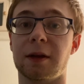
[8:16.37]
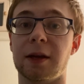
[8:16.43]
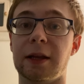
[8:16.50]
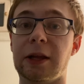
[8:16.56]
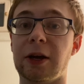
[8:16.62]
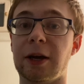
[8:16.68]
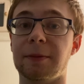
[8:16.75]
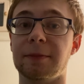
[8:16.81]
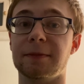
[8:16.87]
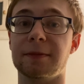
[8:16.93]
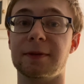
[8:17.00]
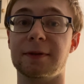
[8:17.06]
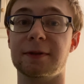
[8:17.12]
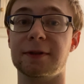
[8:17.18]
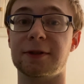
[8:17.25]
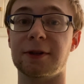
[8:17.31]
And now
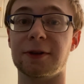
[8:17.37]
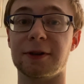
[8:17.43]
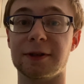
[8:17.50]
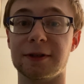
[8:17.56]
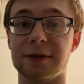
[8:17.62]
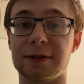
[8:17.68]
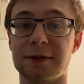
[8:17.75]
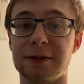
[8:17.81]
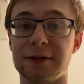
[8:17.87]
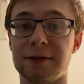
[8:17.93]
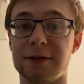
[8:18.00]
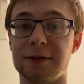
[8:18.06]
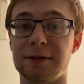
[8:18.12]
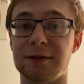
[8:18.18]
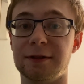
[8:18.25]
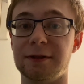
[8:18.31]
I'm starting
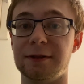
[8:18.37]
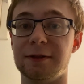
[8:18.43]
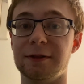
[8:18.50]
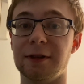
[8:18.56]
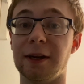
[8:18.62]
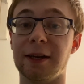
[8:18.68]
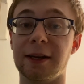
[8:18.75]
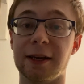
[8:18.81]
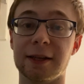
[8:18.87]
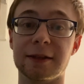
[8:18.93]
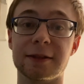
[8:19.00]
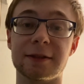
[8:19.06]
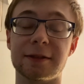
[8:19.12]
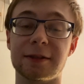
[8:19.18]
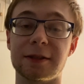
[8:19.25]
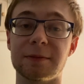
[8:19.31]

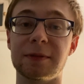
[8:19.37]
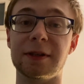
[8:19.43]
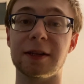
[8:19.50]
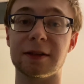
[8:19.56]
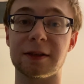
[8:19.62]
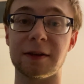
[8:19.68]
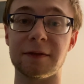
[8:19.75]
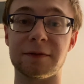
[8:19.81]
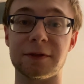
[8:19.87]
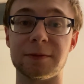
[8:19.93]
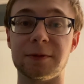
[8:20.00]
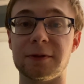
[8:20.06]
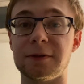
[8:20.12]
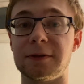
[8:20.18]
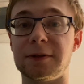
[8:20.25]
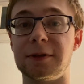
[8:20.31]
again to be
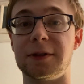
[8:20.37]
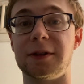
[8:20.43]
uncomfortable